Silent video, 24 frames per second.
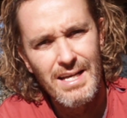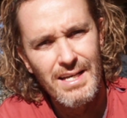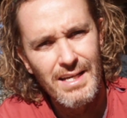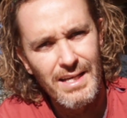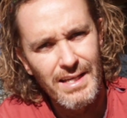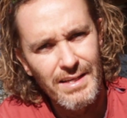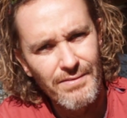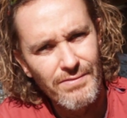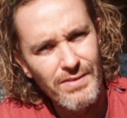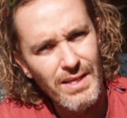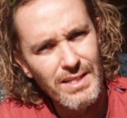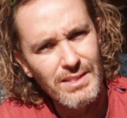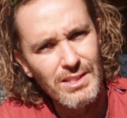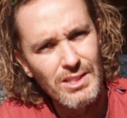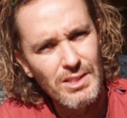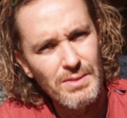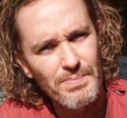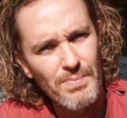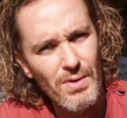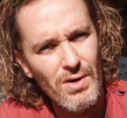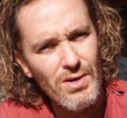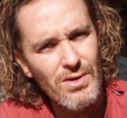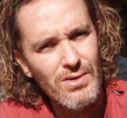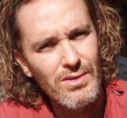If there's a
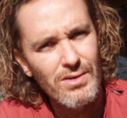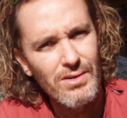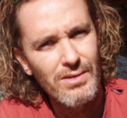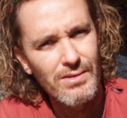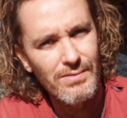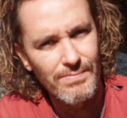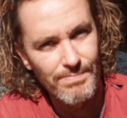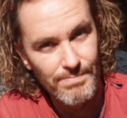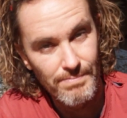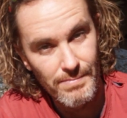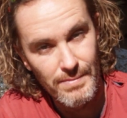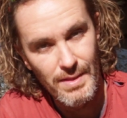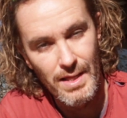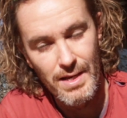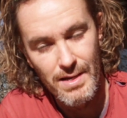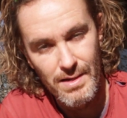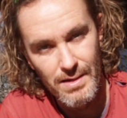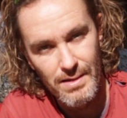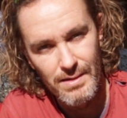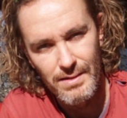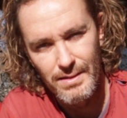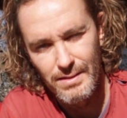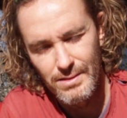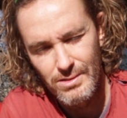spark,
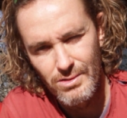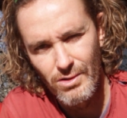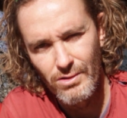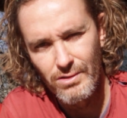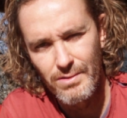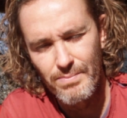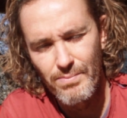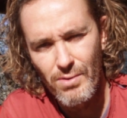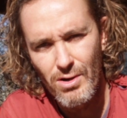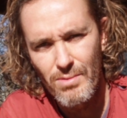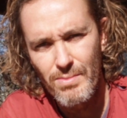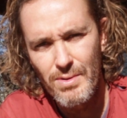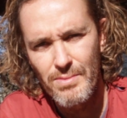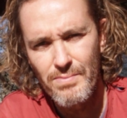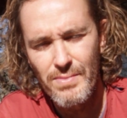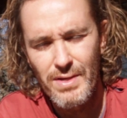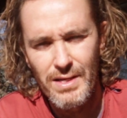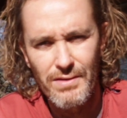then it's not a problem.